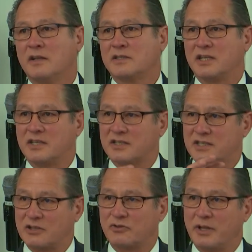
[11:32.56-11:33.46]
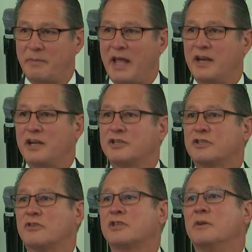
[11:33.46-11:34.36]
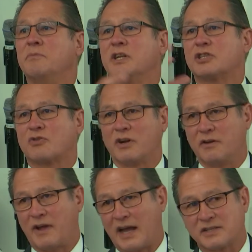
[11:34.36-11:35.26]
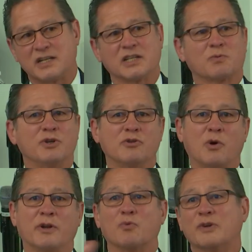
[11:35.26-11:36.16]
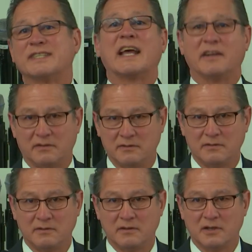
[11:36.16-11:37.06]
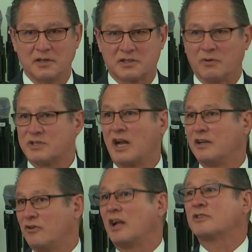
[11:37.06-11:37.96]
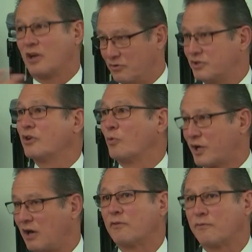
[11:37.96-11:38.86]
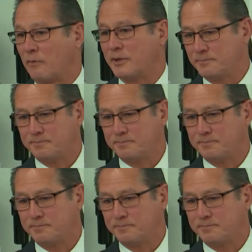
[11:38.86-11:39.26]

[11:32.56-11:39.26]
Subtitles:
since it's centrally managed, there's an administrative access where you can go in and reset. So you're not toast, you can recover from it.